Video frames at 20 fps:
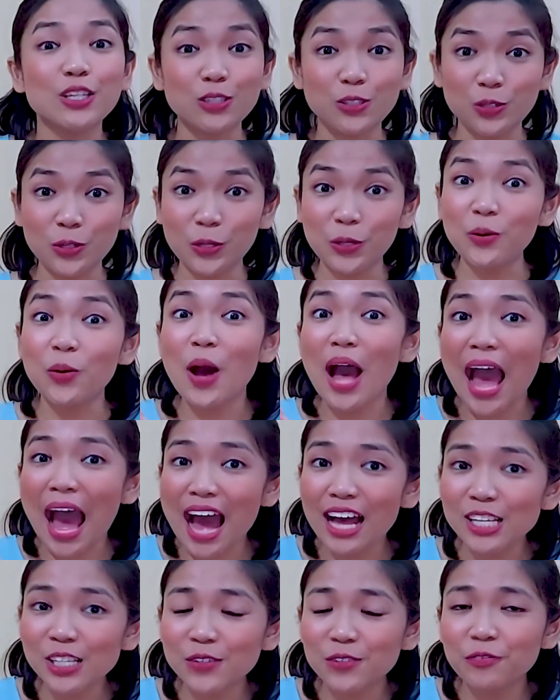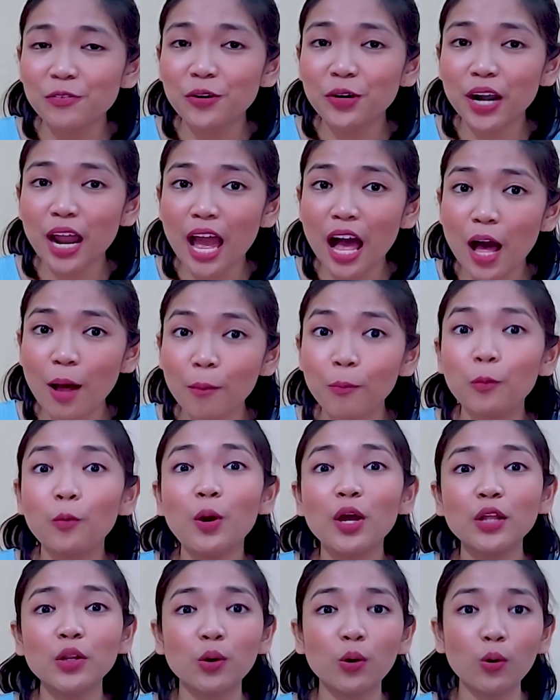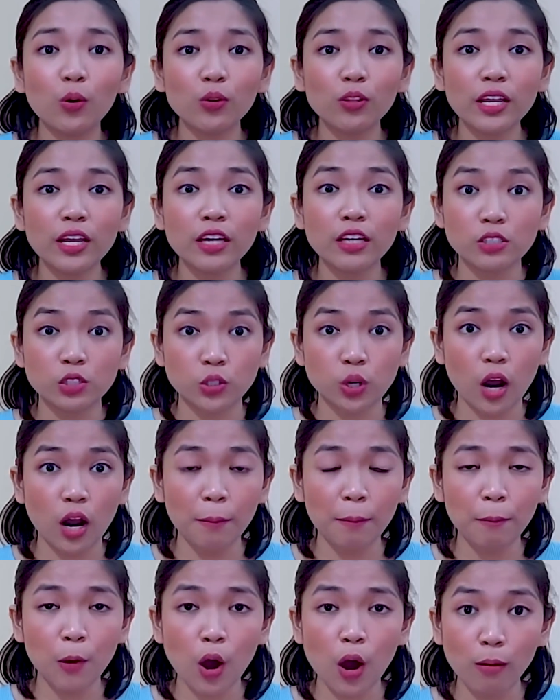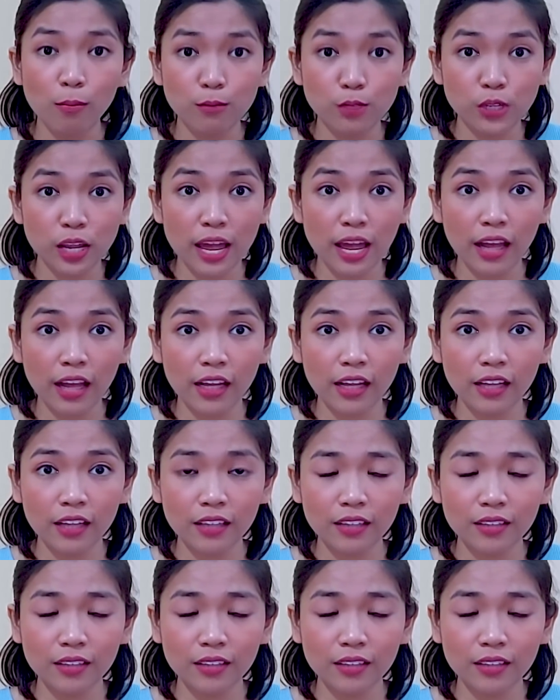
Do you ask for help when holding a sharp object?